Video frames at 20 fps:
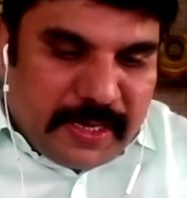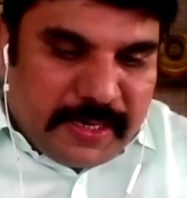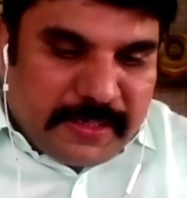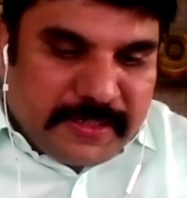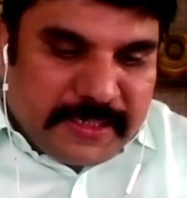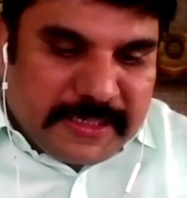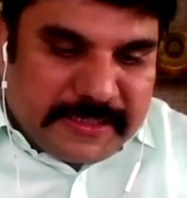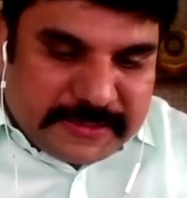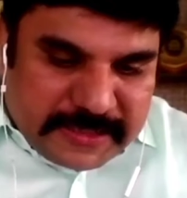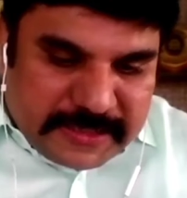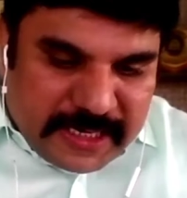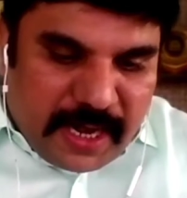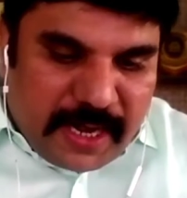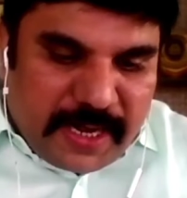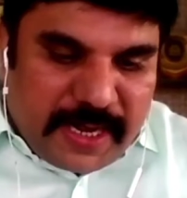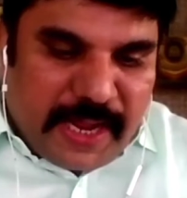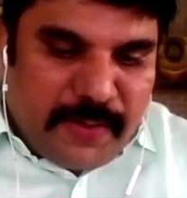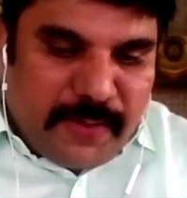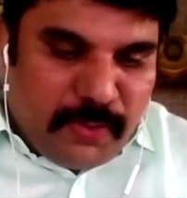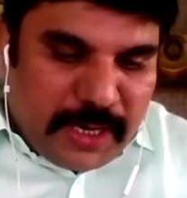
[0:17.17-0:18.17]
In this
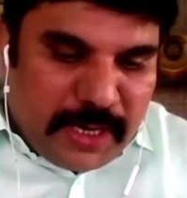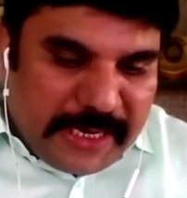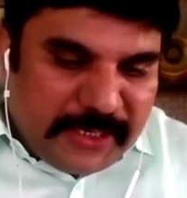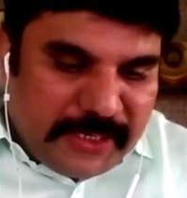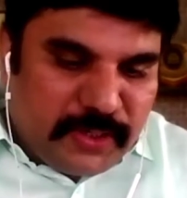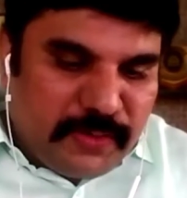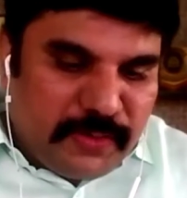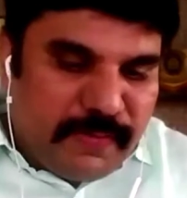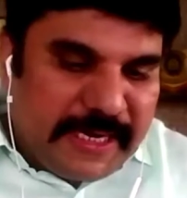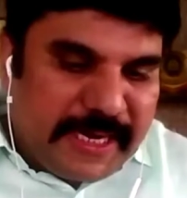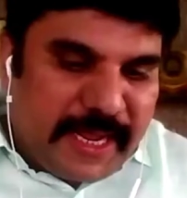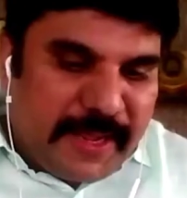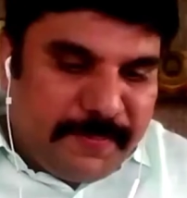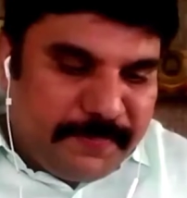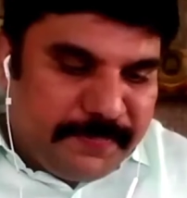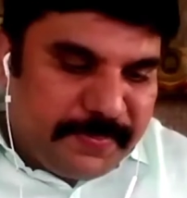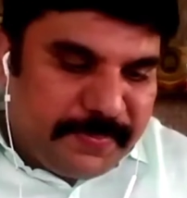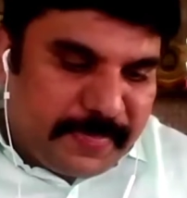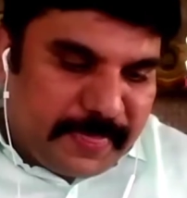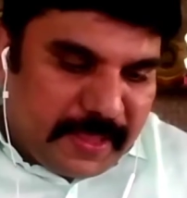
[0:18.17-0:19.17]
regard, I would like to
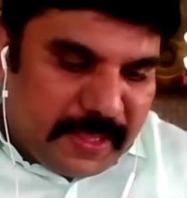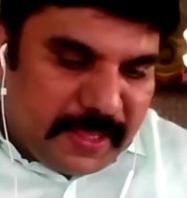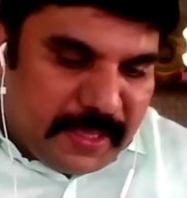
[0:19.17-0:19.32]
welcome